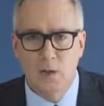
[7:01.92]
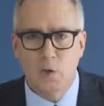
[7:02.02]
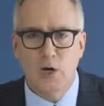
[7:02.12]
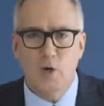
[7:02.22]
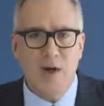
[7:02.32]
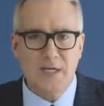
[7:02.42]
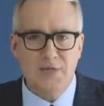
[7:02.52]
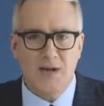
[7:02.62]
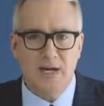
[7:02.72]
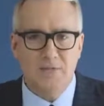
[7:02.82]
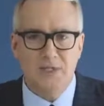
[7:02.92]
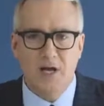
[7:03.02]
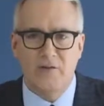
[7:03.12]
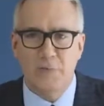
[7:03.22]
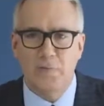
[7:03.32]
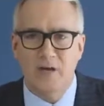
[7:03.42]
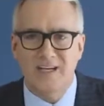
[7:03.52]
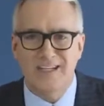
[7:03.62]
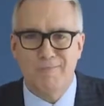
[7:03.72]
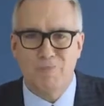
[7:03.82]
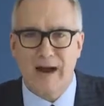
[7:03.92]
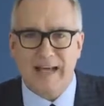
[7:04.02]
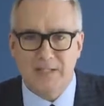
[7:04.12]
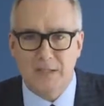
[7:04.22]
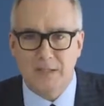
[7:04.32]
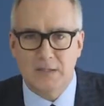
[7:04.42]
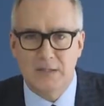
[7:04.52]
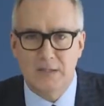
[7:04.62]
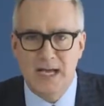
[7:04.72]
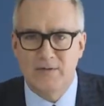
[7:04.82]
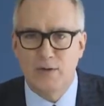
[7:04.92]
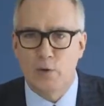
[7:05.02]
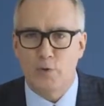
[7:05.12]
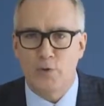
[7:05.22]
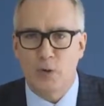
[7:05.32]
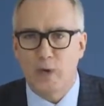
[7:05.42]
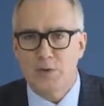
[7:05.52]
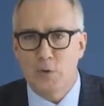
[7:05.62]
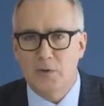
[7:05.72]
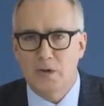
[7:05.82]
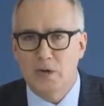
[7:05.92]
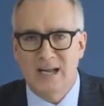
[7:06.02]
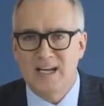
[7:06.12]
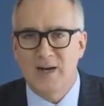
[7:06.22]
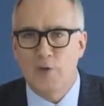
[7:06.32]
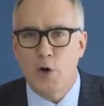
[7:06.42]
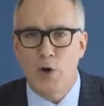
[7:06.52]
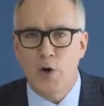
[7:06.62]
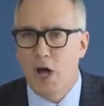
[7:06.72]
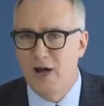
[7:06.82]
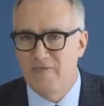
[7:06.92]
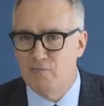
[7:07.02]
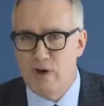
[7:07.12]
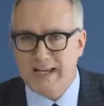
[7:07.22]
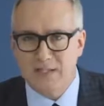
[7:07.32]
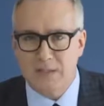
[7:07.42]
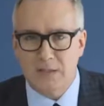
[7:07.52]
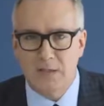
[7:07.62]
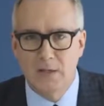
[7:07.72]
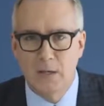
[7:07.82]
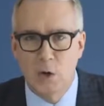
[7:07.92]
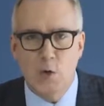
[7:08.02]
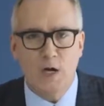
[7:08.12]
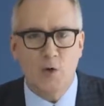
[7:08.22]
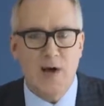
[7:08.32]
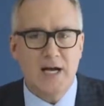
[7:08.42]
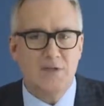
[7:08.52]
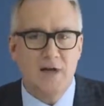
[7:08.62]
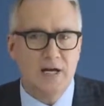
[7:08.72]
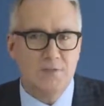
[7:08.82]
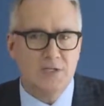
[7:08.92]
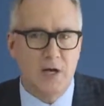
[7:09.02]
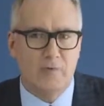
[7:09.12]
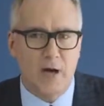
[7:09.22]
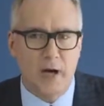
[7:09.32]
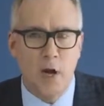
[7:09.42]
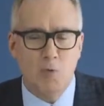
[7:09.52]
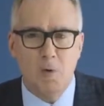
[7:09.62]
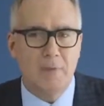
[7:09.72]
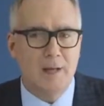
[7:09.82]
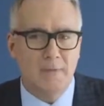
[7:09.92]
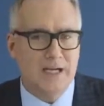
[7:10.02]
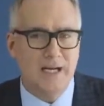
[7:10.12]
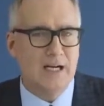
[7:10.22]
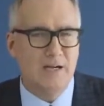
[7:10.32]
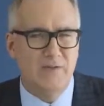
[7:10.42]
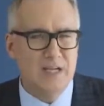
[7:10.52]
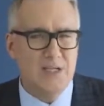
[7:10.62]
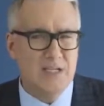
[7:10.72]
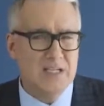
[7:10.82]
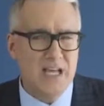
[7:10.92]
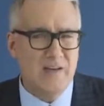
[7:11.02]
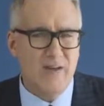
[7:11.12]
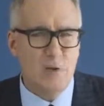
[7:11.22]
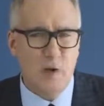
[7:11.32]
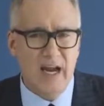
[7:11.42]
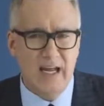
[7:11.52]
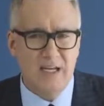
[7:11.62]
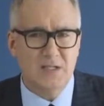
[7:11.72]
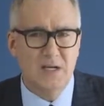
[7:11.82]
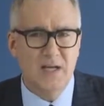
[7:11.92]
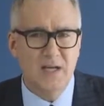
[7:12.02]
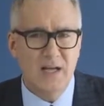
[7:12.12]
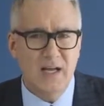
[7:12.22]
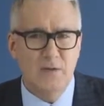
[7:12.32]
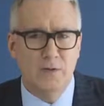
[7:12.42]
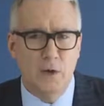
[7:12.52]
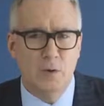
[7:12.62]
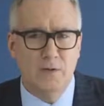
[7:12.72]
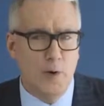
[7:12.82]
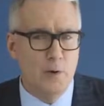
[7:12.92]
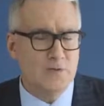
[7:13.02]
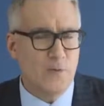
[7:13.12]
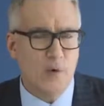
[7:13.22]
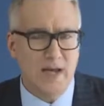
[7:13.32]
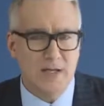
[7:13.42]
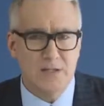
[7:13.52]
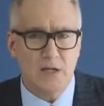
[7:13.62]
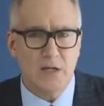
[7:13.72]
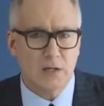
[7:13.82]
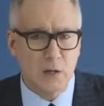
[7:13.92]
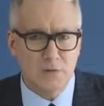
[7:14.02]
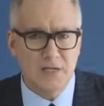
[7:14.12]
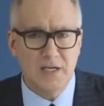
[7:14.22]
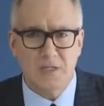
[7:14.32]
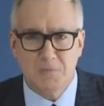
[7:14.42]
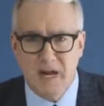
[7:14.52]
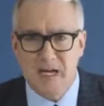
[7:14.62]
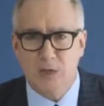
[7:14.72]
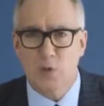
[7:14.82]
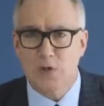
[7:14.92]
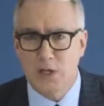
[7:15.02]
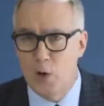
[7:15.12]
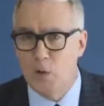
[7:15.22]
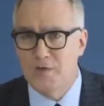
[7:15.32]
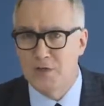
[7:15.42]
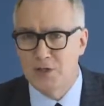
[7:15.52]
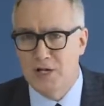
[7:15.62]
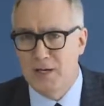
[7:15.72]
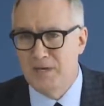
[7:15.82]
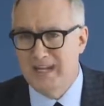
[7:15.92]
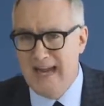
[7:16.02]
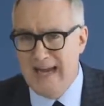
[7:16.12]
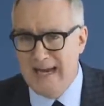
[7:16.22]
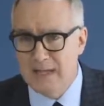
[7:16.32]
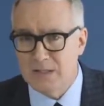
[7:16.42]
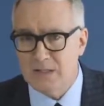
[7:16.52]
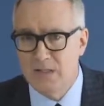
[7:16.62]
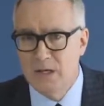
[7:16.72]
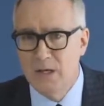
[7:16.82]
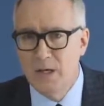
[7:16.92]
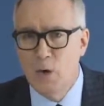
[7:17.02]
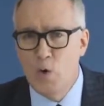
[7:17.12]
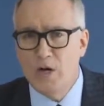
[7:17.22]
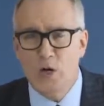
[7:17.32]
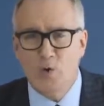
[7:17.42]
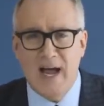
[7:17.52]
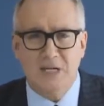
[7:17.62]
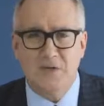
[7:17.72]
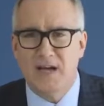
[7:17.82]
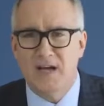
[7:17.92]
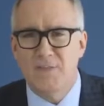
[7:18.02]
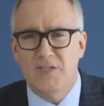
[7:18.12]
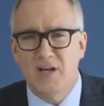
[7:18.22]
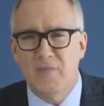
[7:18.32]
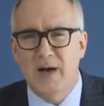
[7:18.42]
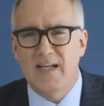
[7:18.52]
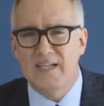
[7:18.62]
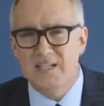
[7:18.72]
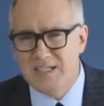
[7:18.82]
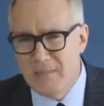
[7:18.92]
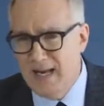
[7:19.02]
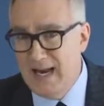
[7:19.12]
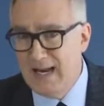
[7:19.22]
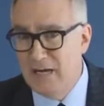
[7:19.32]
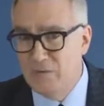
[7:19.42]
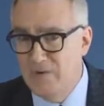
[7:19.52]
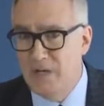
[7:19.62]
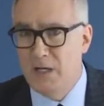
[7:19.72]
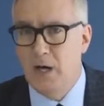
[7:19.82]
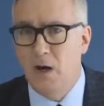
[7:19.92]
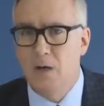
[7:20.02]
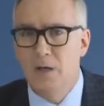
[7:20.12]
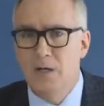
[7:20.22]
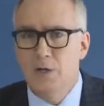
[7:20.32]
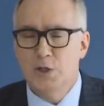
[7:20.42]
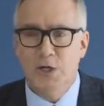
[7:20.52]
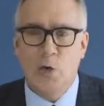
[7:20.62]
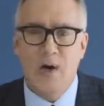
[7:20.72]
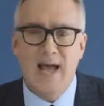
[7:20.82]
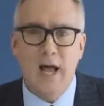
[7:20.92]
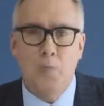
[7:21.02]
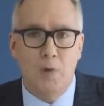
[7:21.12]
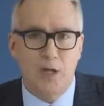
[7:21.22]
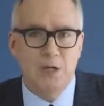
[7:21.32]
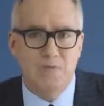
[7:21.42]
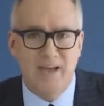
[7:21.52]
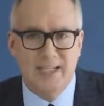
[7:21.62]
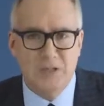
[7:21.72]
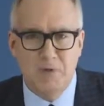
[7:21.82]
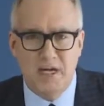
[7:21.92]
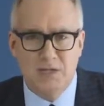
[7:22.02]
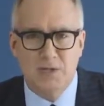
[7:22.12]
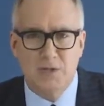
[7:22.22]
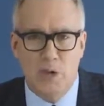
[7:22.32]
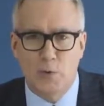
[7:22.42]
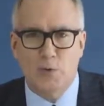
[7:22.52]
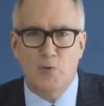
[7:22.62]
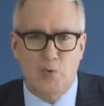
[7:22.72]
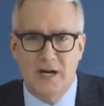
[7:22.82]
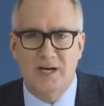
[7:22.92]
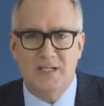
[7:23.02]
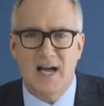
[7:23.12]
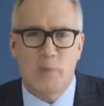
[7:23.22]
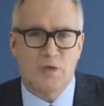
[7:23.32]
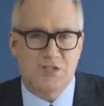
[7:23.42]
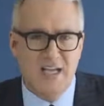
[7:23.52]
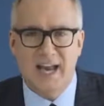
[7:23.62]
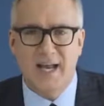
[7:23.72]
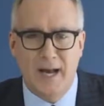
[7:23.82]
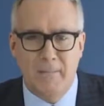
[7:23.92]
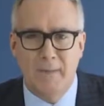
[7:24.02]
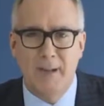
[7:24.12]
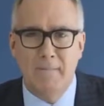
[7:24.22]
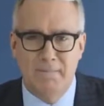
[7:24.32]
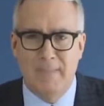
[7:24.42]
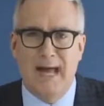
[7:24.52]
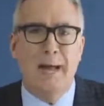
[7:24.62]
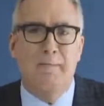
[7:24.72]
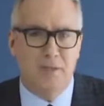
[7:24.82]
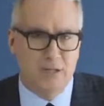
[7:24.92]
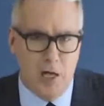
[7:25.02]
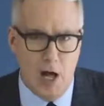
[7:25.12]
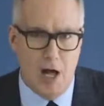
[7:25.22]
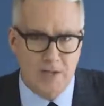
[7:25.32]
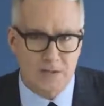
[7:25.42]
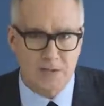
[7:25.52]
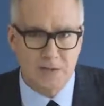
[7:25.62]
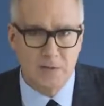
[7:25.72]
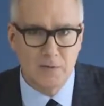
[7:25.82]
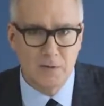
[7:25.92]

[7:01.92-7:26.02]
who congratulated himself on predicting Brexit, even though 3 weeks earlier he had never heard of Brexit, who congratulated himself on Republican convention TV ratings even though those for his closing speech were lower than John McCain's, who congratulated himself by disseminating a video showing how much of that speech's total running time was taken up by applause,